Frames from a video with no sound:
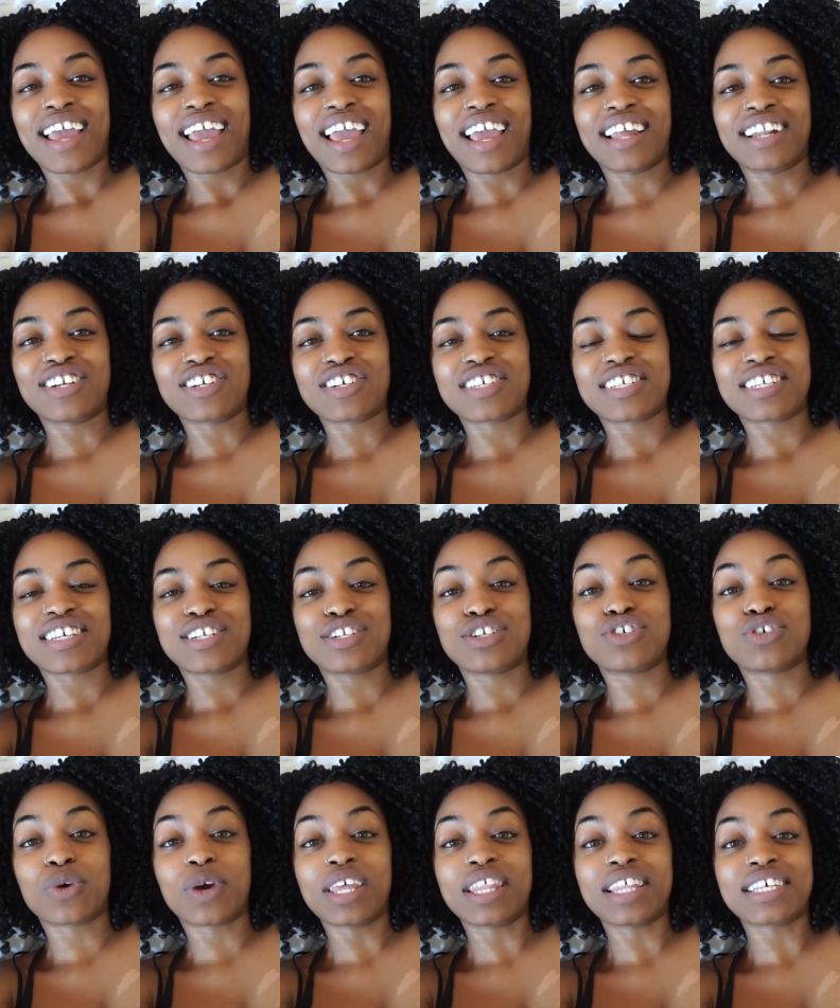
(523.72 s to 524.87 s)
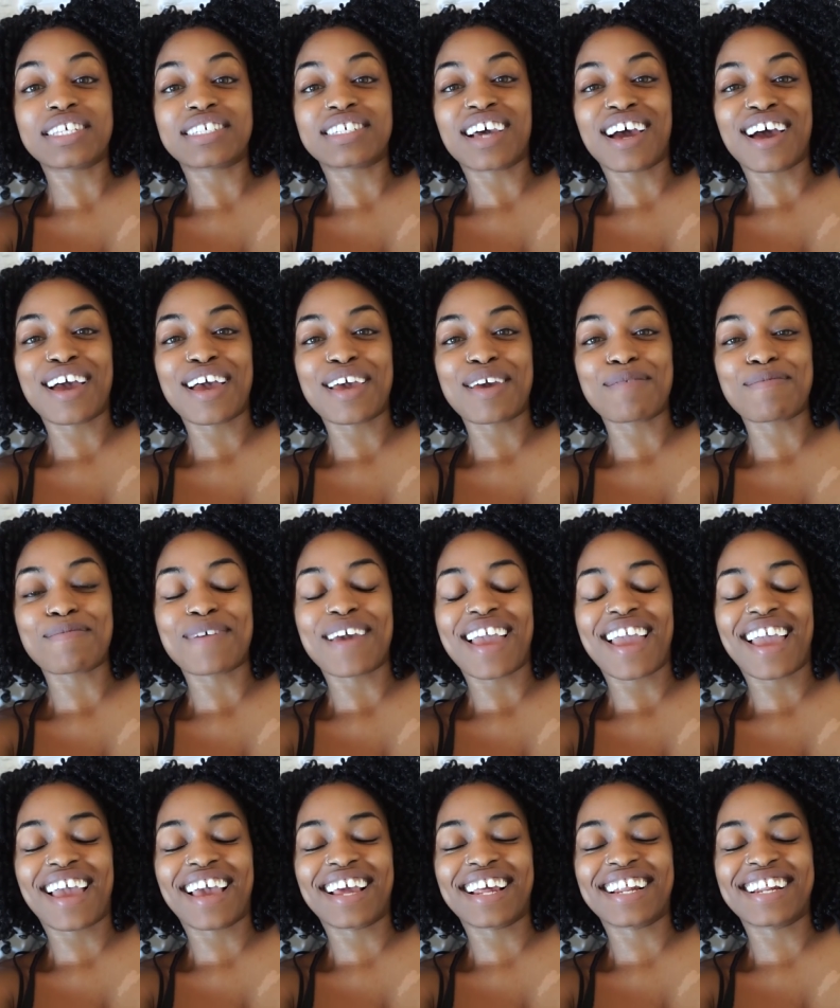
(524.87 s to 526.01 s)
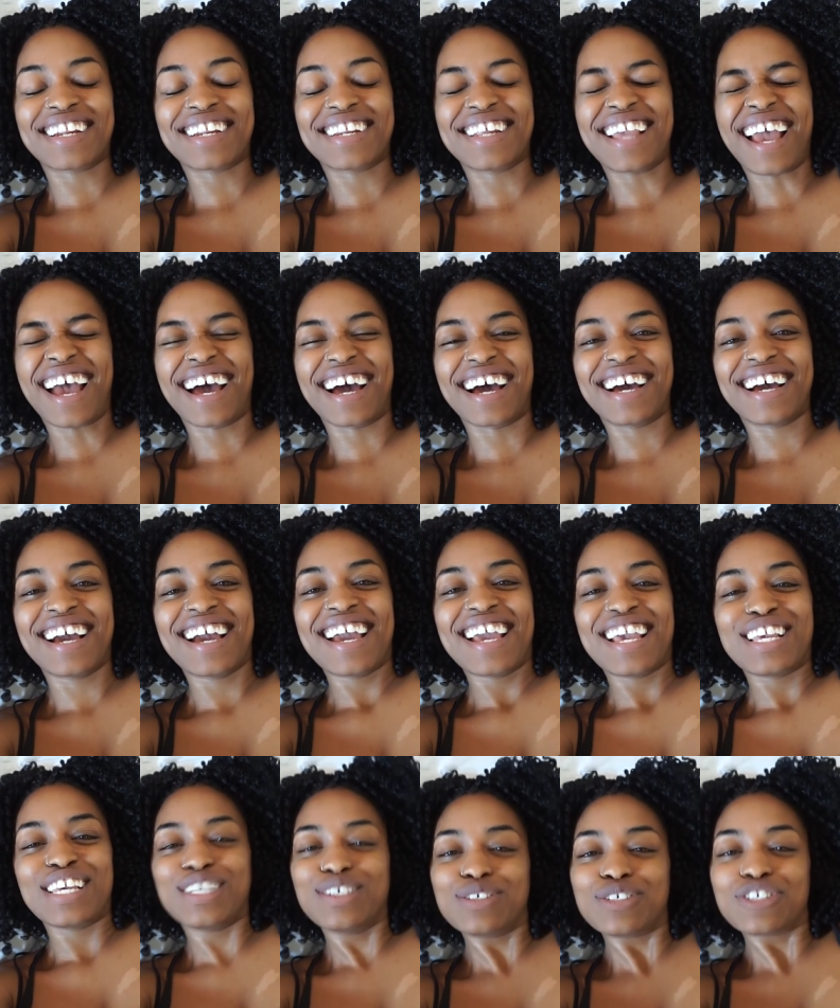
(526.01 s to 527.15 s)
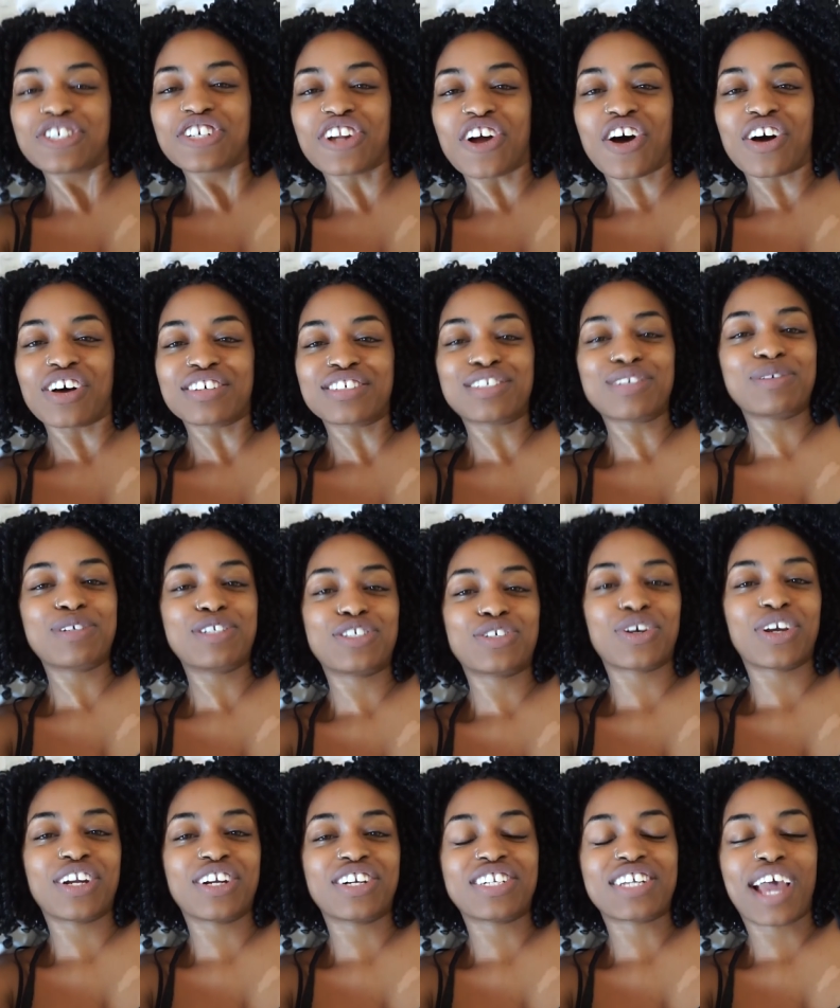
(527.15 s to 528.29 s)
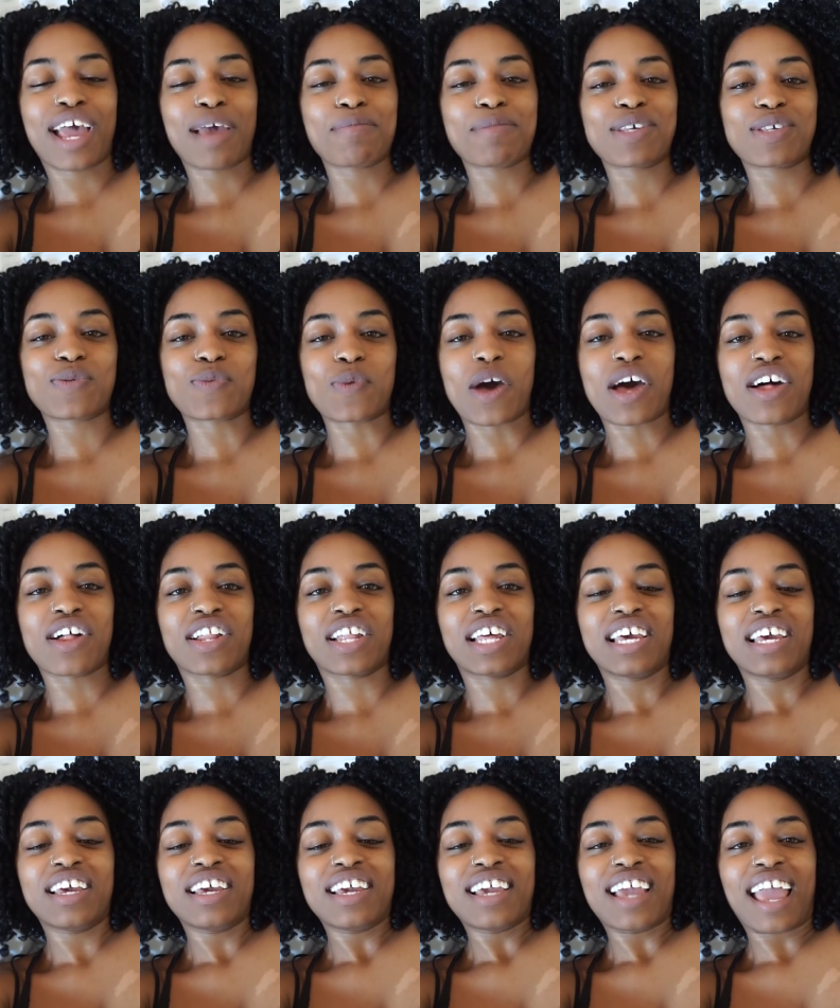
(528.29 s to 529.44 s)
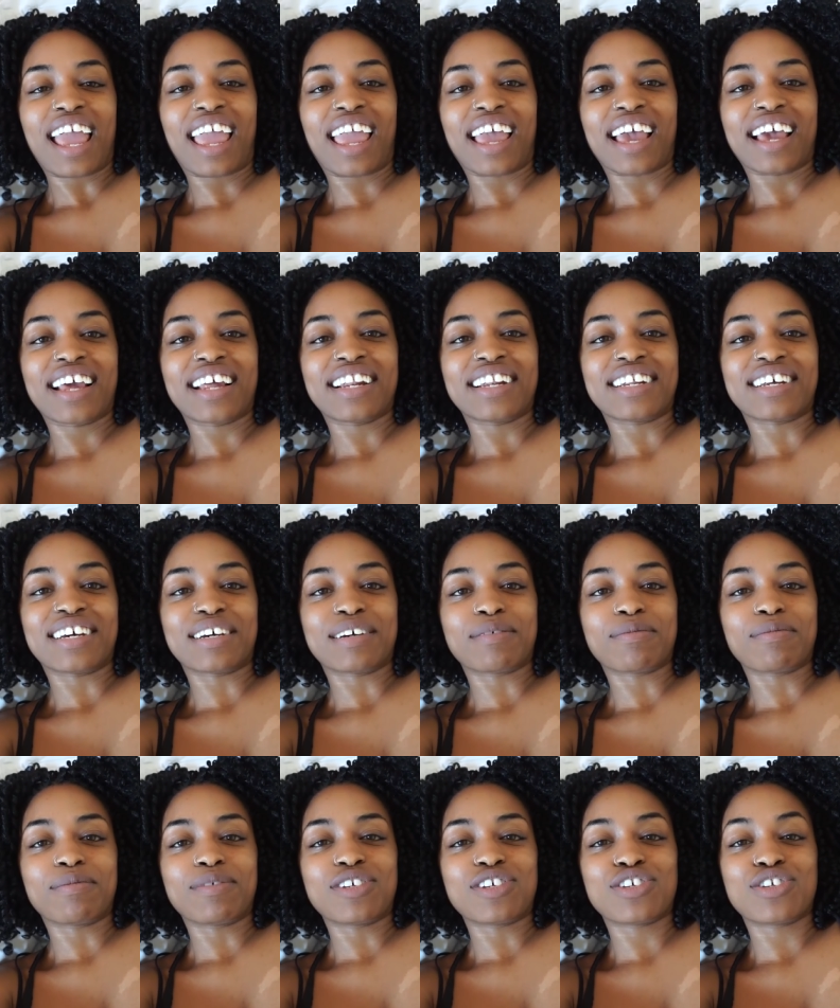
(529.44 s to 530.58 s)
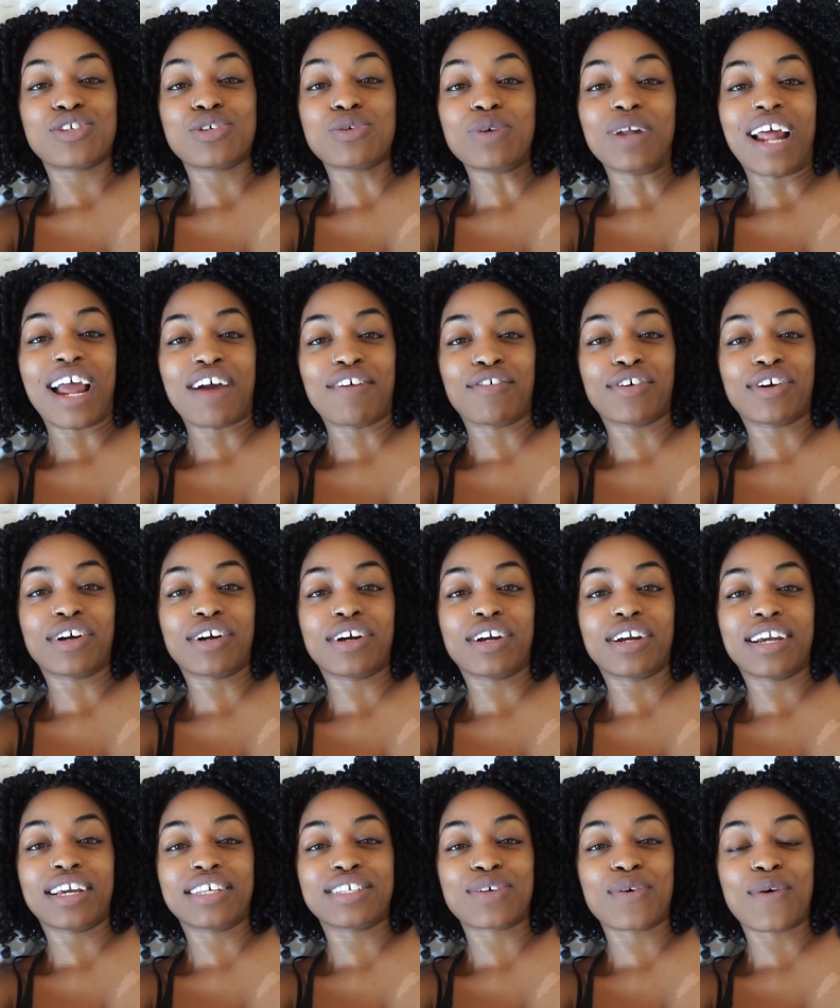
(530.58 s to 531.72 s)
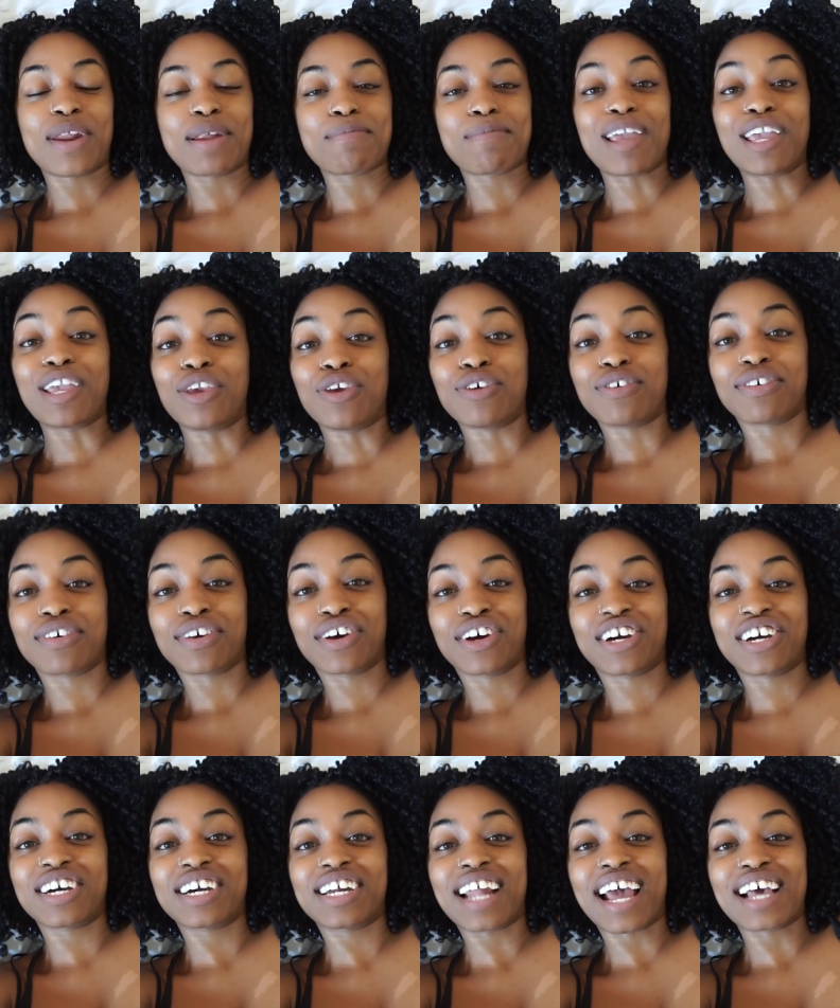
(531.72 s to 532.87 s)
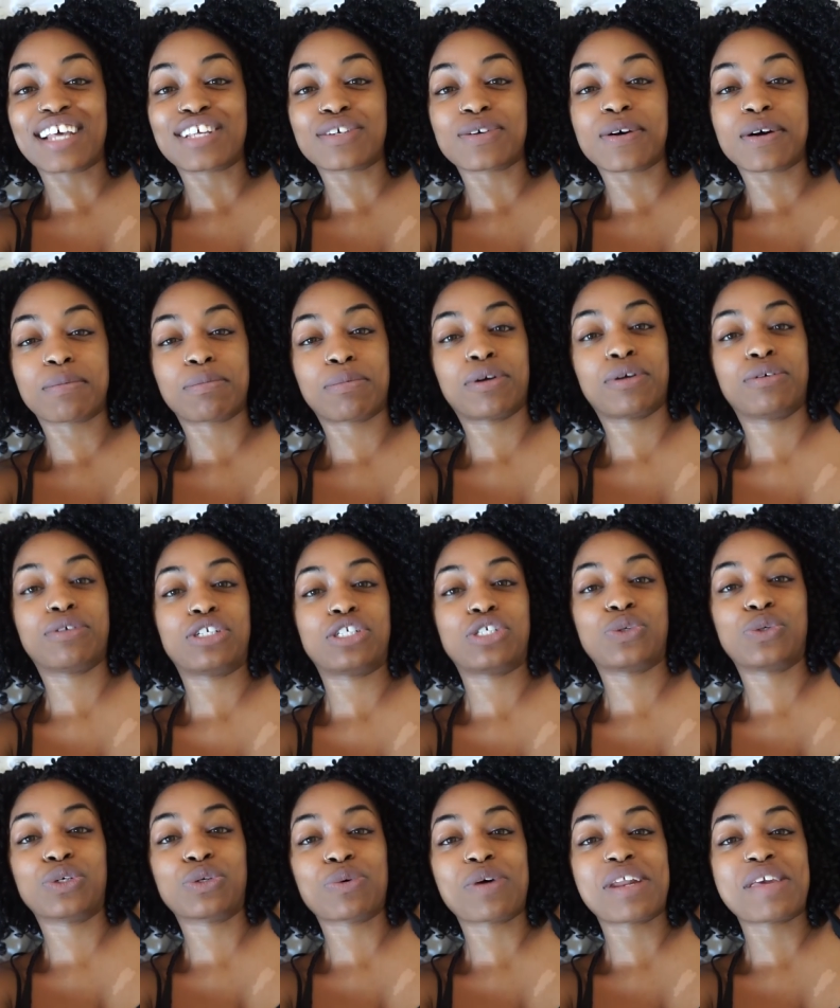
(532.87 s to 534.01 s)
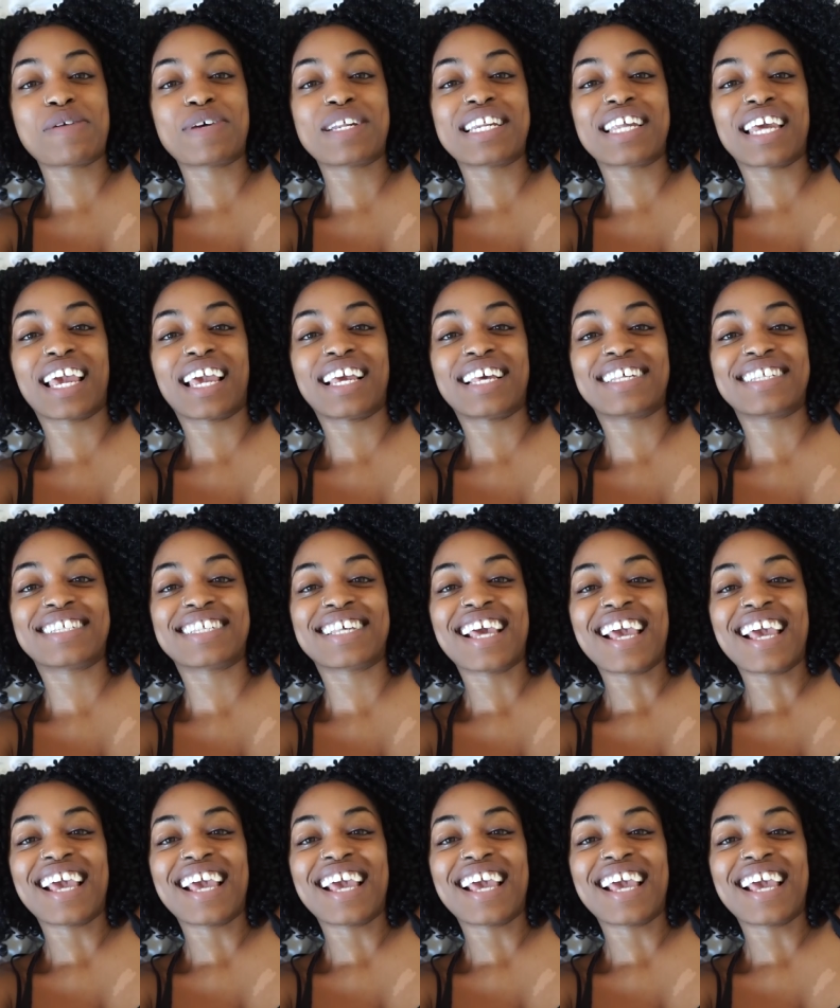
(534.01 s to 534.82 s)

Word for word: and just enjoy this time. And yeah, you should also enjoy your time as well. And um, just do whatever is going to make you feel good as you approach your twenty-one days.